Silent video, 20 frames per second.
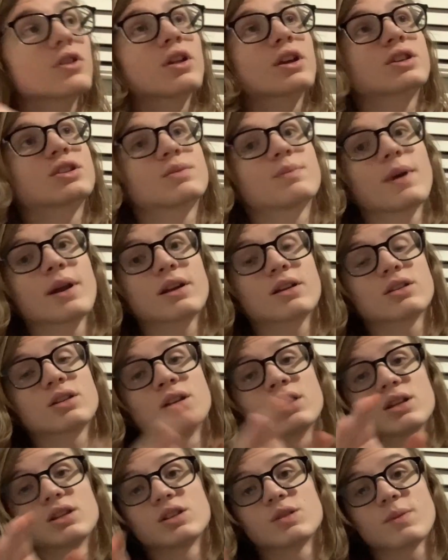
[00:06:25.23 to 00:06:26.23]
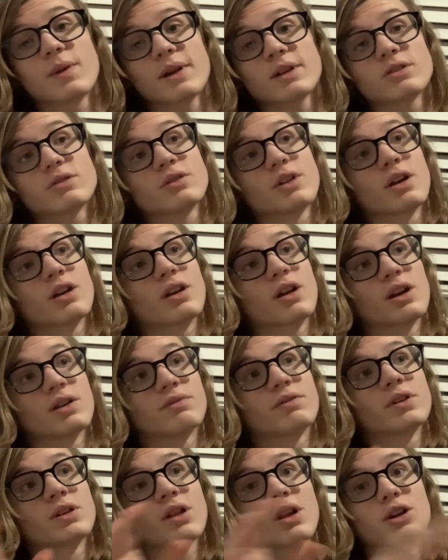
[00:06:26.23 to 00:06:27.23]
like Spectre Knight, I
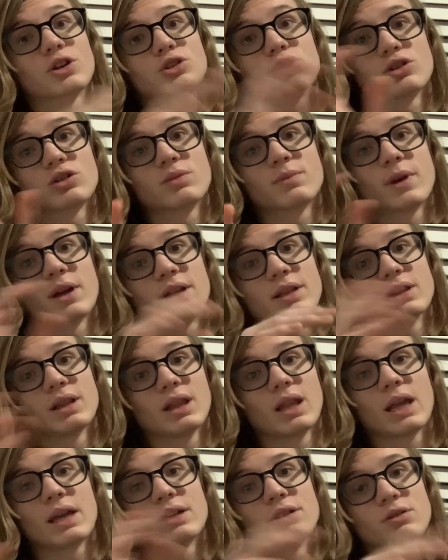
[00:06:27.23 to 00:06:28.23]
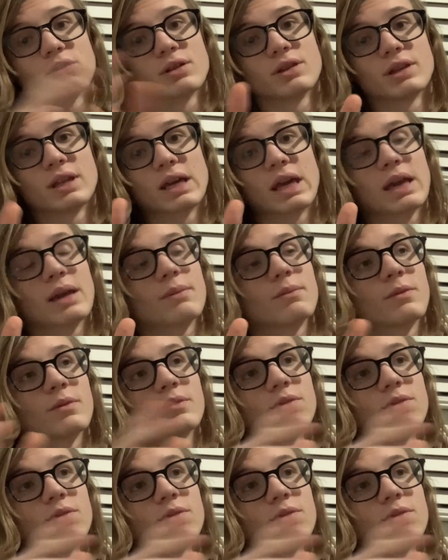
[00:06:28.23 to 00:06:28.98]
feel like should have been later in the game.